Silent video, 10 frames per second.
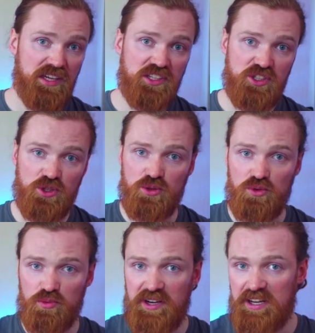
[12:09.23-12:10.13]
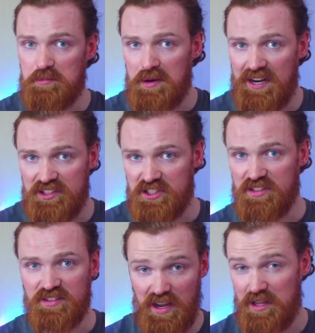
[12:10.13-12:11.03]
to really balance
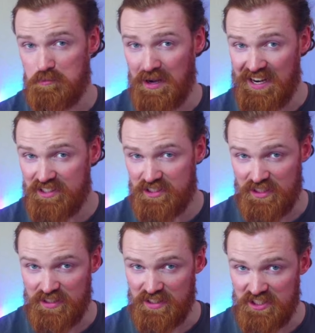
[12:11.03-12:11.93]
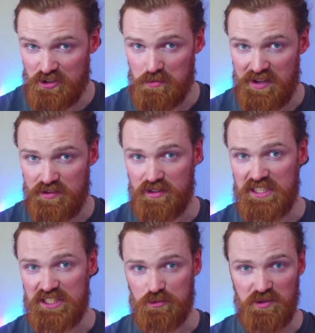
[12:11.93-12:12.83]
it. And balancing this commander
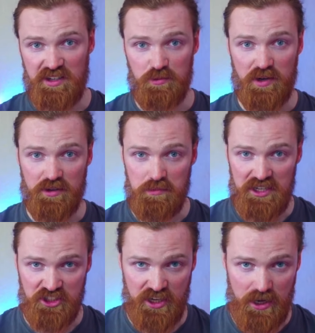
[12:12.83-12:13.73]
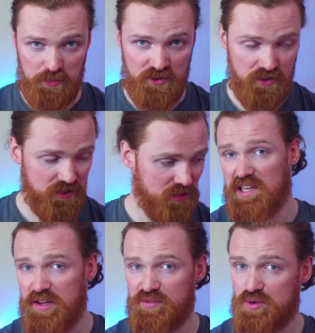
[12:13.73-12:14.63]
is really where the magic happens.
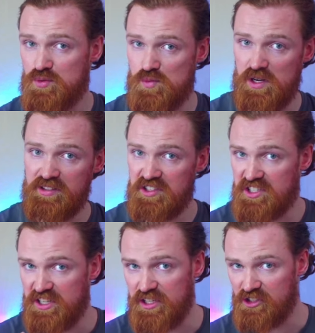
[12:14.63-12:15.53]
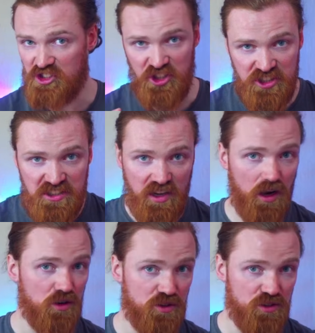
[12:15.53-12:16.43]
If you want to see just
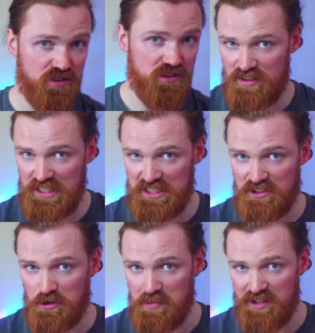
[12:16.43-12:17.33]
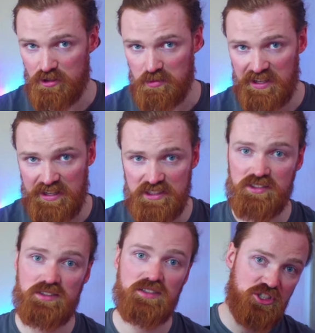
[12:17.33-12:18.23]
how good this commander really
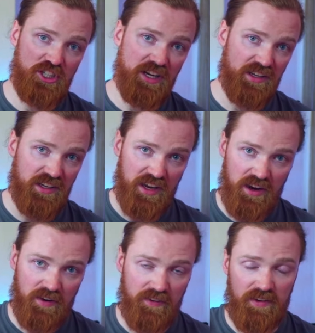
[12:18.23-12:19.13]
is, check it here,